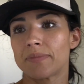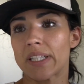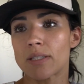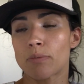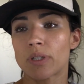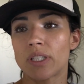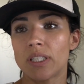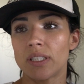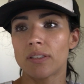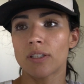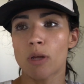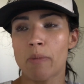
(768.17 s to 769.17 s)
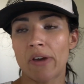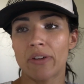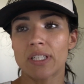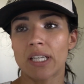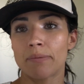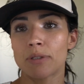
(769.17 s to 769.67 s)
that's a pretty good amount
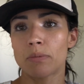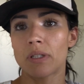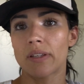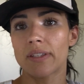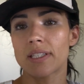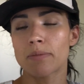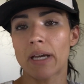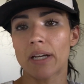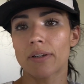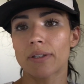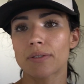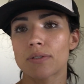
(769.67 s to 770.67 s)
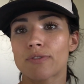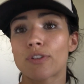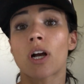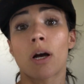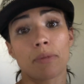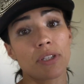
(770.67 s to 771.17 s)
of time to be on these macros
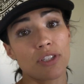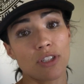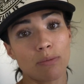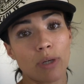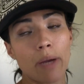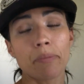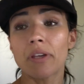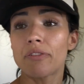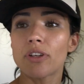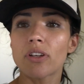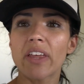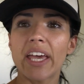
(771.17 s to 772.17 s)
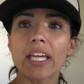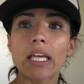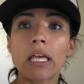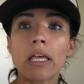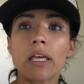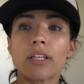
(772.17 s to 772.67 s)
for competition prep. If you're
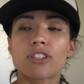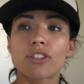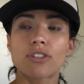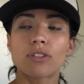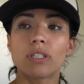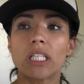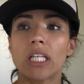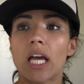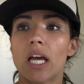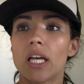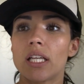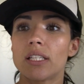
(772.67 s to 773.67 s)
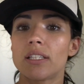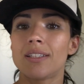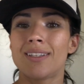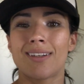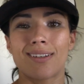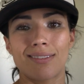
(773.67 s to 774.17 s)
like just doing,
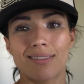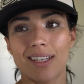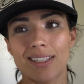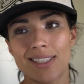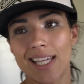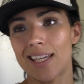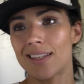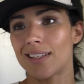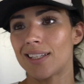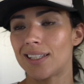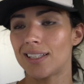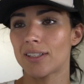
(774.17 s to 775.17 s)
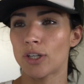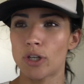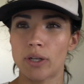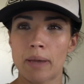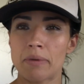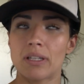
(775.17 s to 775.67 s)
you know, daily,
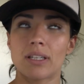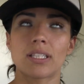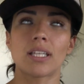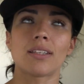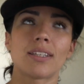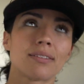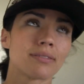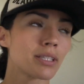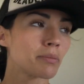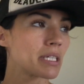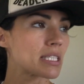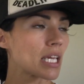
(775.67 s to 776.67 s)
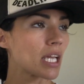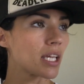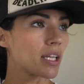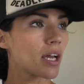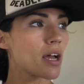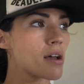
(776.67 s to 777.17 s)
or I mean not daily, what am I
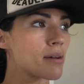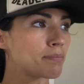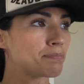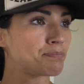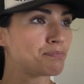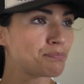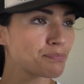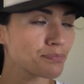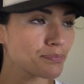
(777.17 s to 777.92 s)
saying,